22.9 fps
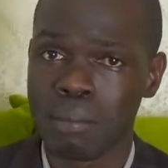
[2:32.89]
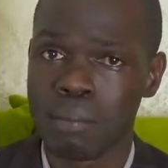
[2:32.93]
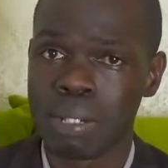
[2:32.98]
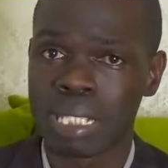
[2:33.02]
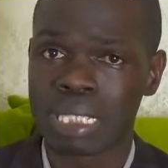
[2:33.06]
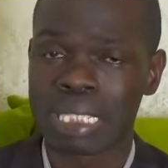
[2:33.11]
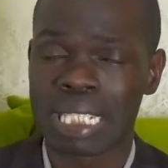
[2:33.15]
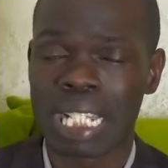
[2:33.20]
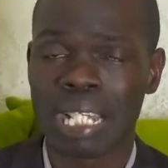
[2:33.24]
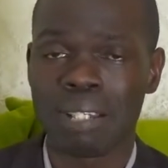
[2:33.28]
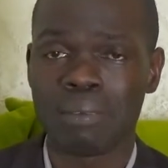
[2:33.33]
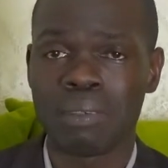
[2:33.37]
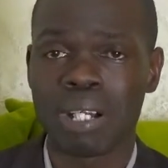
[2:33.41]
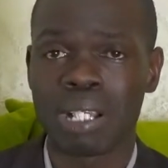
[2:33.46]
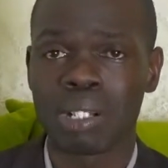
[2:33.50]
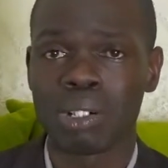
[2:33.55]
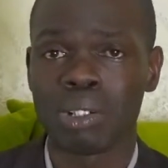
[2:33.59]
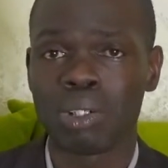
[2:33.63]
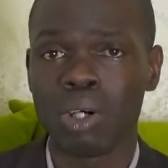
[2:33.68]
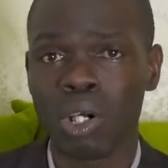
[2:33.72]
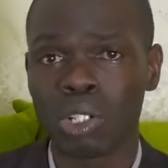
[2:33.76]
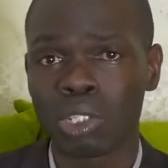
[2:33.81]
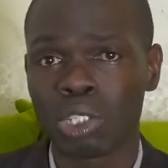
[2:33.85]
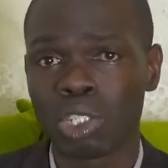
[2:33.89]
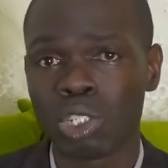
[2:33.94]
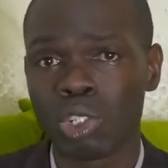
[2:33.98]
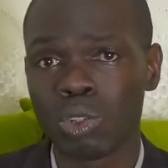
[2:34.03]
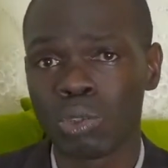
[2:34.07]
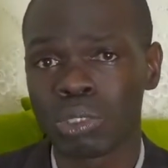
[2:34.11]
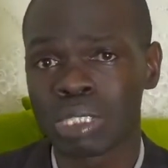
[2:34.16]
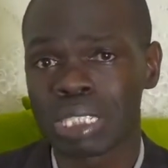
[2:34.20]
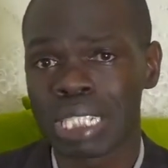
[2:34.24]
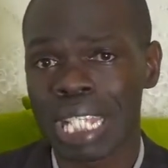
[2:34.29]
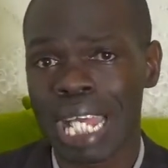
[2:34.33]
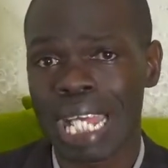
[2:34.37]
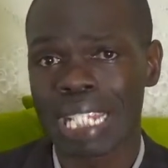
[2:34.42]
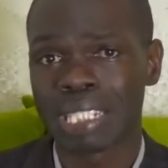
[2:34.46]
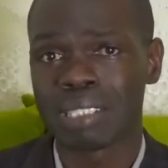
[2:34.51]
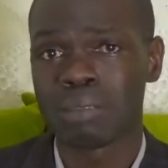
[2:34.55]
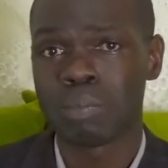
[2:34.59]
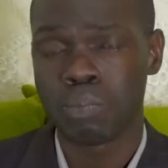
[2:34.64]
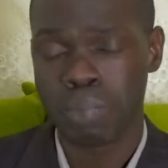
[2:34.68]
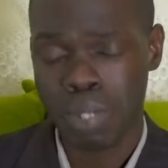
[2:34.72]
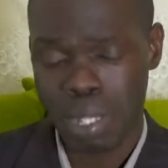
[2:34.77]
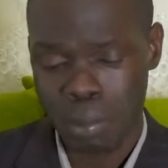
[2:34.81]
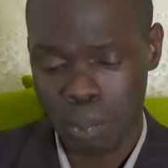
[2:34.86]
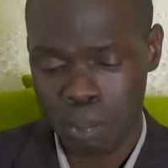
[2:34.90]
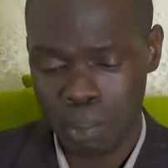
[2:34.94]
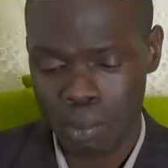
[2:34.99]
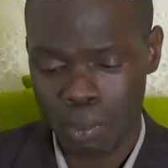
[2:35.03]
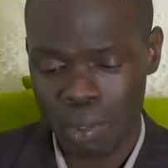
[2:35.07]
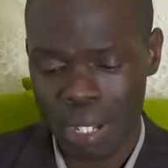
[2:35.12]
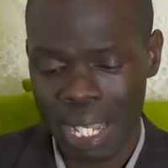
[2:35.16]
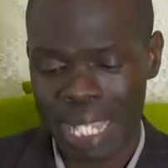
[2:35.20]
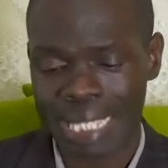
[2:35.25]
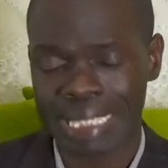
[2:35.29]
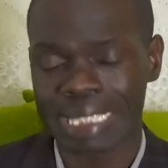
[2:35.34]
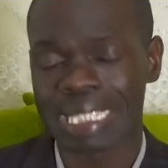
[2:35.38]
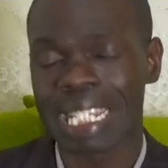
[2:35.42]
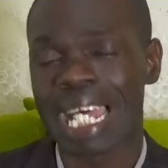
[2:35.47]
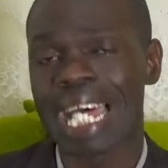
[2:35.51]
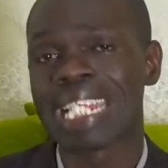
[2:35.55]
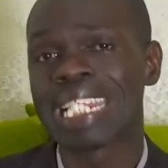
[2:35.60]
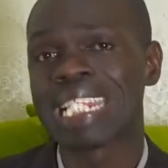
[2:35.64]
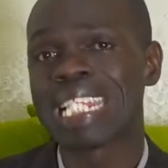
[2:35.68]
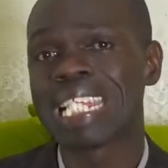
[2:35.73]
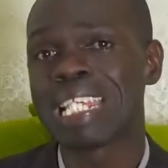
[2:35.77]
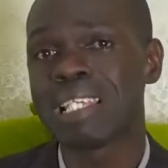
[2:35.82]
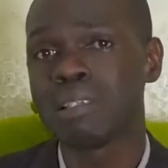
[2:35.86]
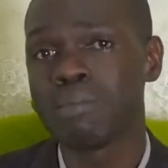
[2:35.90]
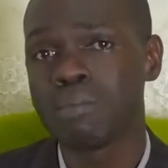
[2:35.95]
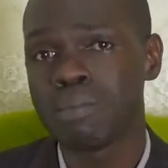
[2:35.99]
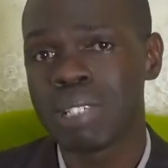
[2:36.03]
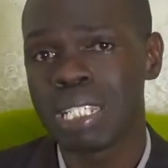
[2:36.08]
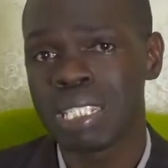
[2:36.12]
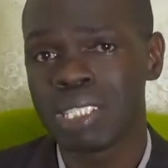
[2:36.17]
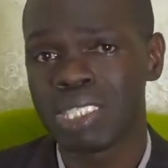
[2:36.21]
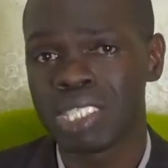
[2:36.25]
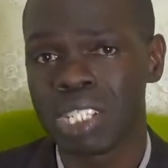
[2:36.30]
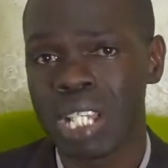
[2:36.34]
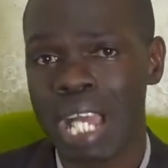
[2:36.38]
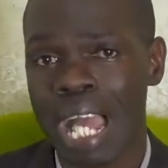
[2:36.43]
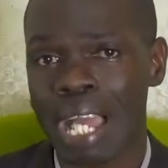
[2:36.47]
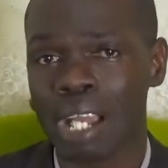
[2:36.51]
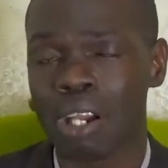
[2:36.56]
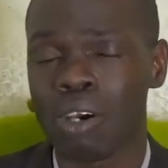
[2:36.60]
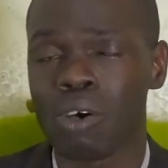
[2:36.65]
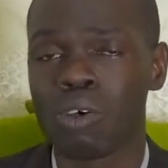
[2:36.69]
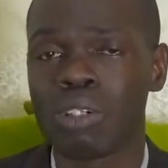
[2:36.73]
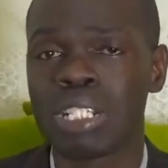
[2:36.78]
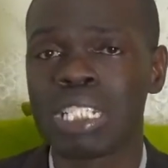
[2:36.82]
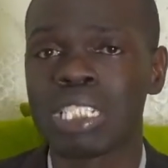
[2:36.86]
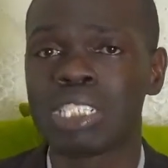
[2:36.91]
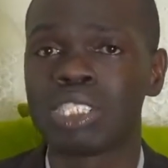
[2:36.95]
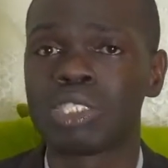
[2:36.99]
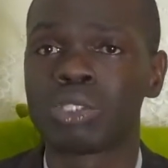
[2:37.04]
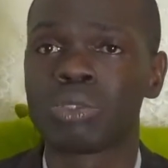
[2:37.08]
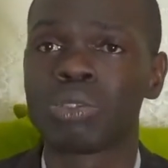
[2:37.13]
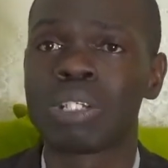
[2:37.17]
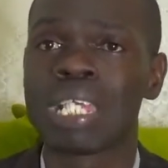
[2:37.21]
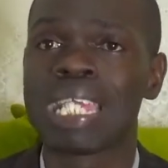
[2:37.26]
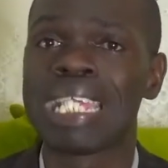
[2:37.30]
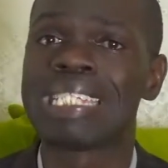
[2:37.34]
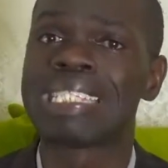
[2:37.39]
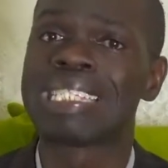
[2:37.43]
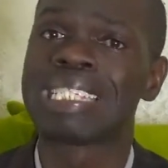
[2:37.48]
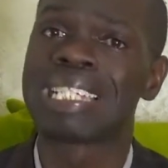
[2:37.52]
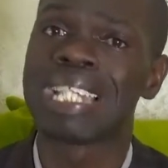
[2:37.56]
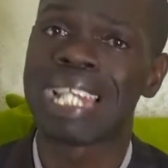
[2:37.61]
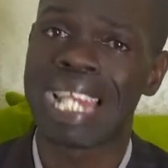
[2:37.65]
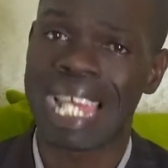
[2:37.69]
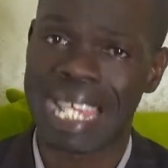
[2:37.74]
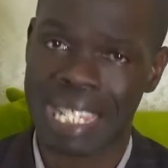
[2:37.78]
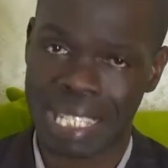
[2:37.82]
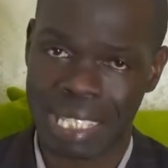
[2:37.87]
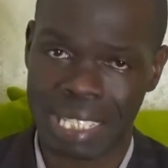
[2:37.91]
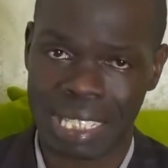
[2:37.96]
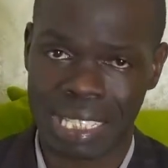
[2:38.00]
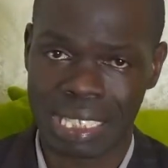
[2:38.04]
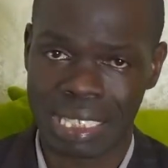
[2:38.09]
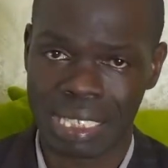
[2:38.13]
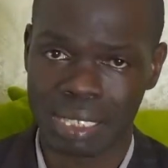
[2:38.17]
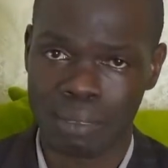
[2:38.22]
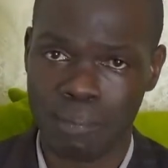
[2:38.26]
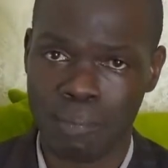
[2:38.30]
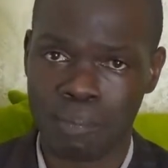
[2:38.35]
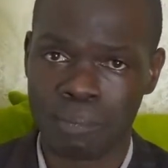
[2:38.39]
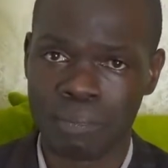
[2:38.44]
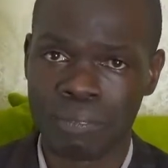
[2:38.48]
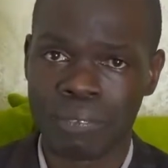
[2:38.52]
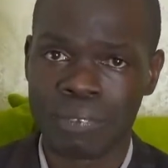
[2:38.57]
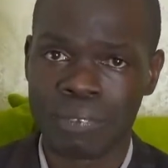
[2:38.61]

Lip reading: but our God looks at people as an image according to his likeness.